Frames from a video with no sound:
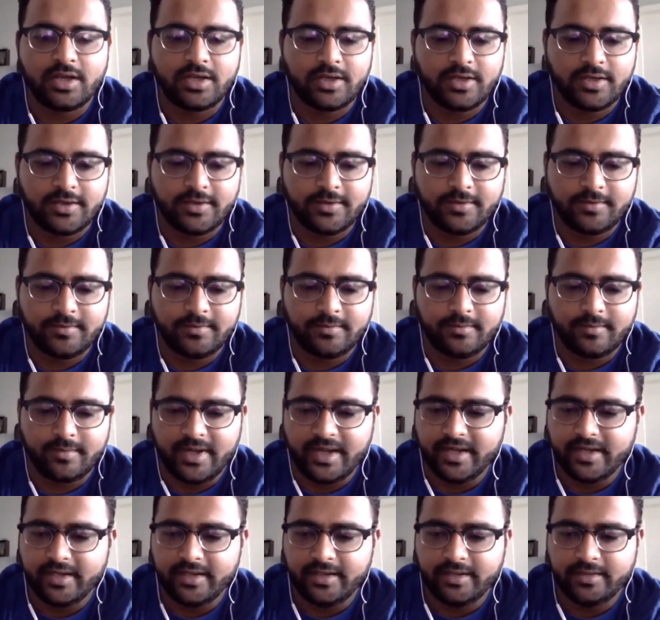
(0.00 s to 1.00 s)

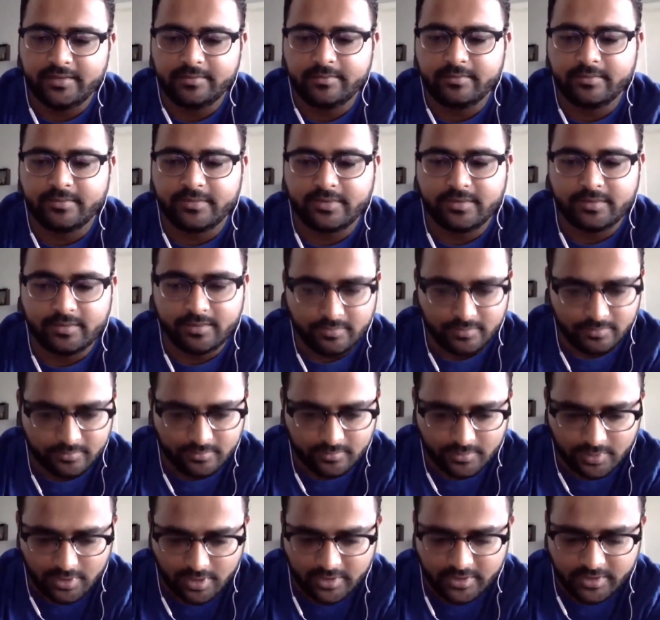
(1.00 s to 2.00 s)
My
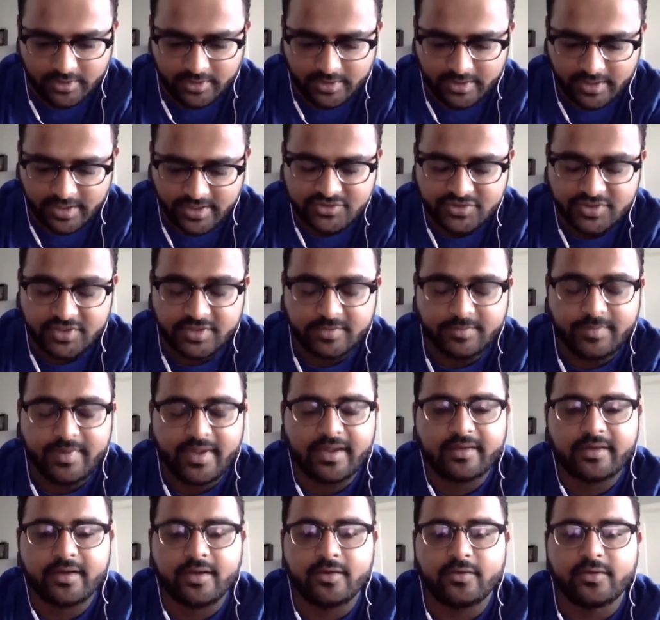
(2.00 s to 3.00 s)
undergraduate
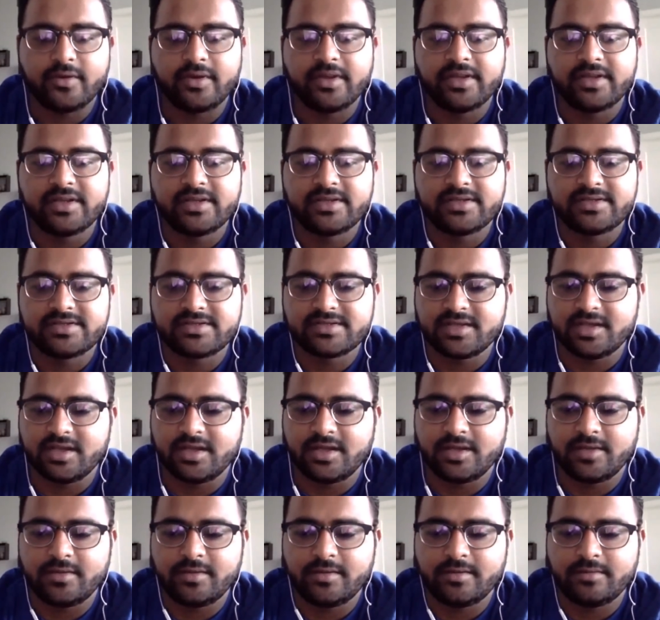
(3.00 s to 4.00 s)
background is
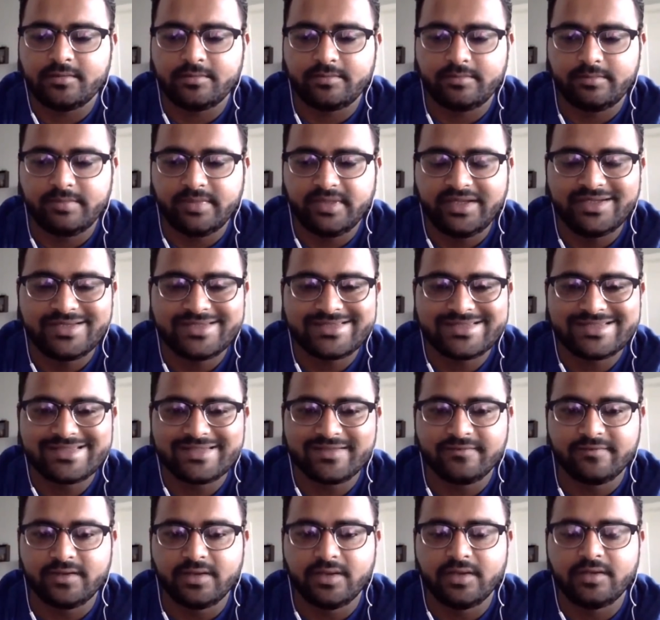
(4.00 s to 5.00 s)
BE
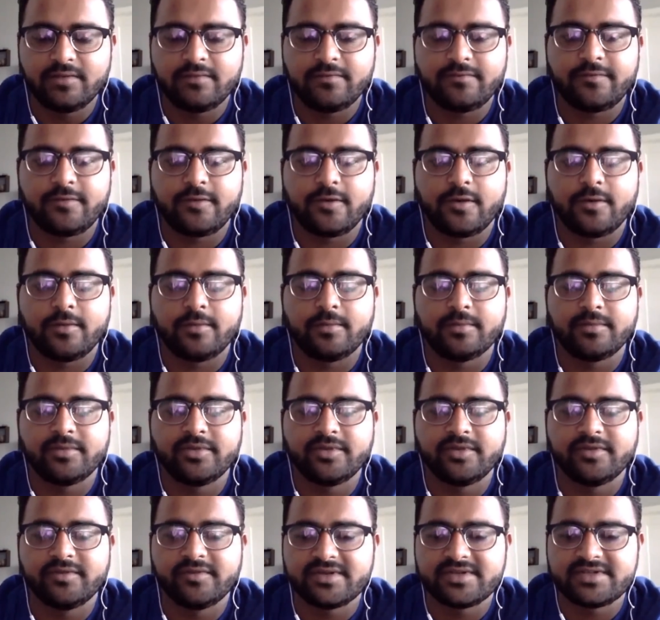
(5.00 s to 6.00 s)
Civil from
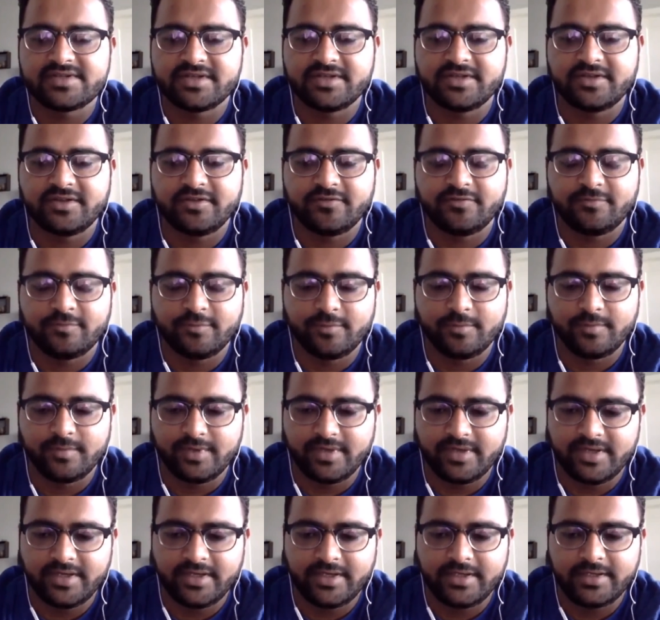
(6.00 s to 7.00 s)
University of
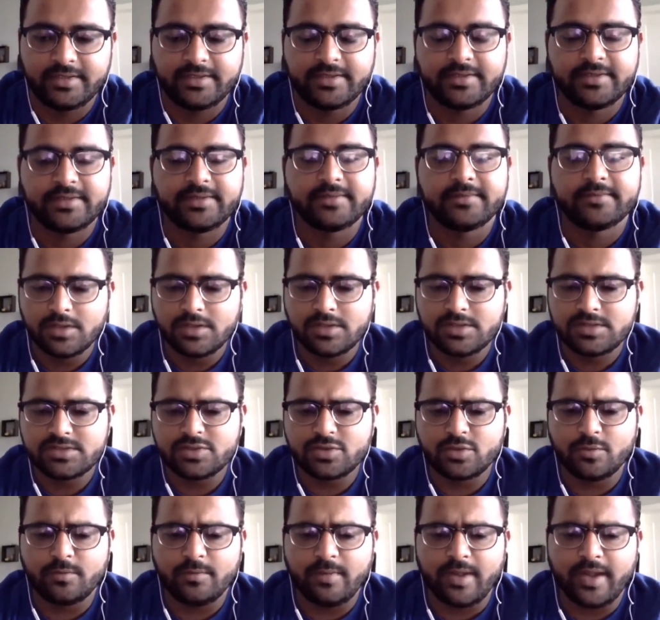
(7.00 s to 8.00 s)
Mumbai.
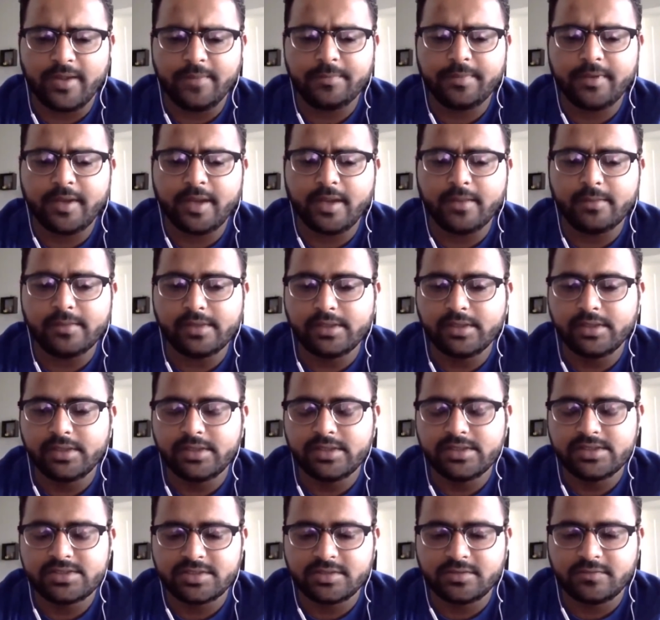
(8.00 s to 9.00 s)
So my primary
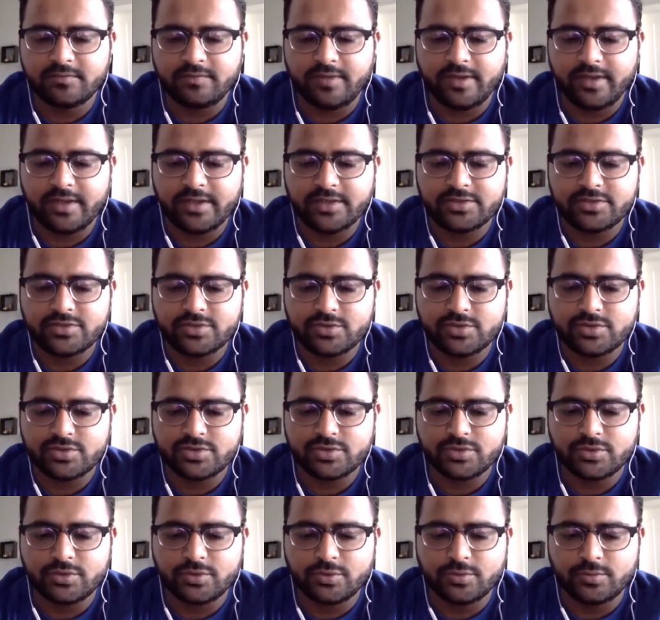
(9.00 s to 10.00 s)
reason why I chose
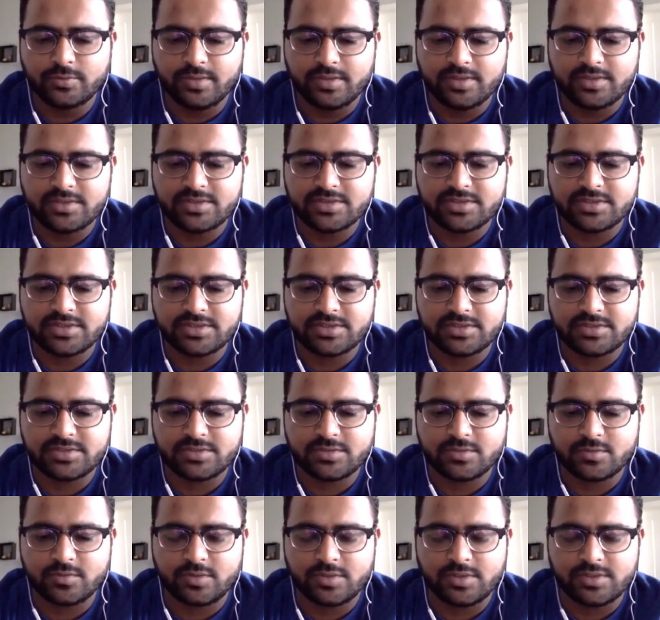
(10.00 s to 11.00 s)
to do master's
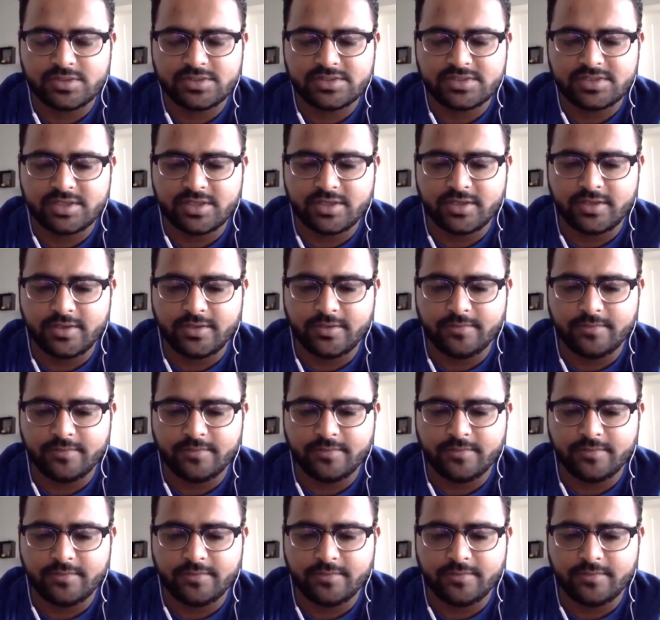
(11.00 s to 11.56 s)
was